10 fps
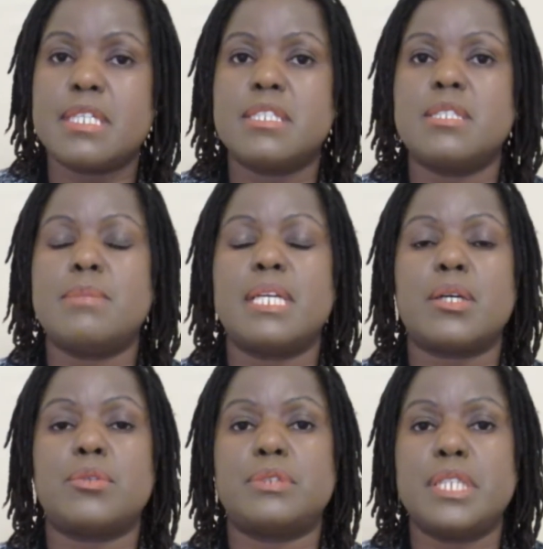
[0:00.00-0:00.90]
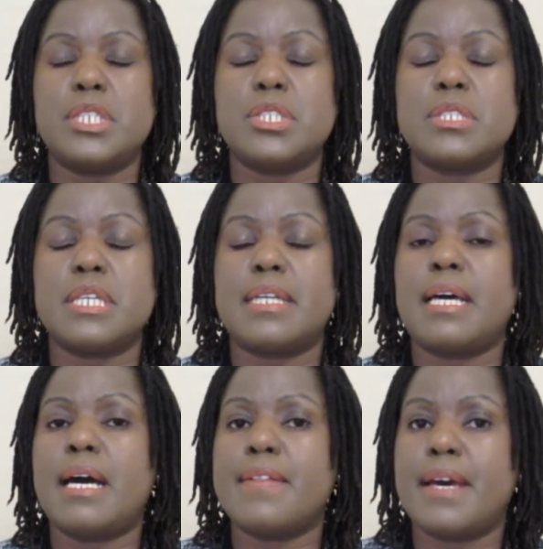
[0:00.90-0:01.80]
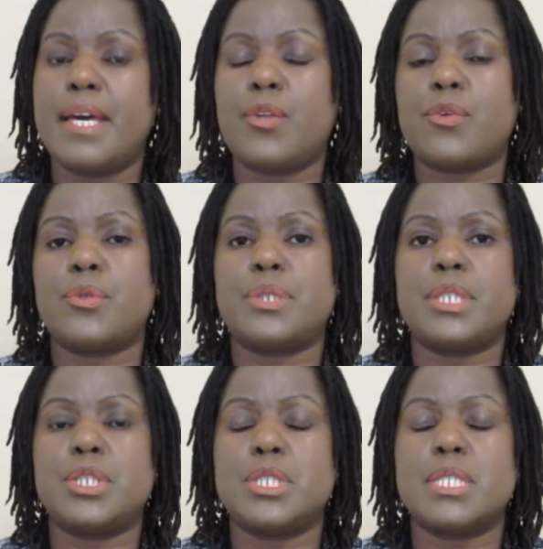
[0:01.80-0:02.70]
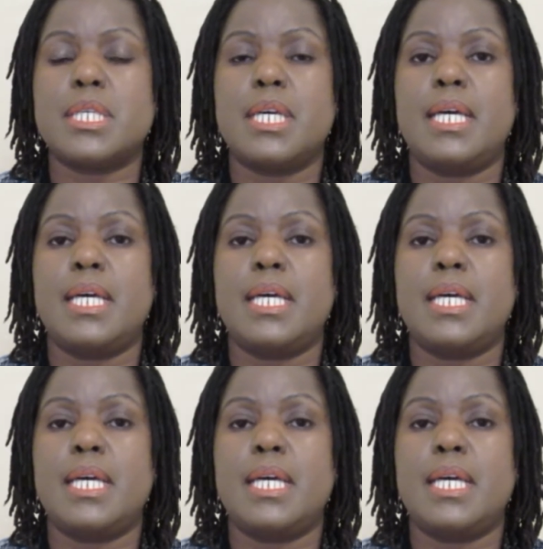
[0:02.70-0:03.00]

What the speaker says: and similar conditions and other health conditions,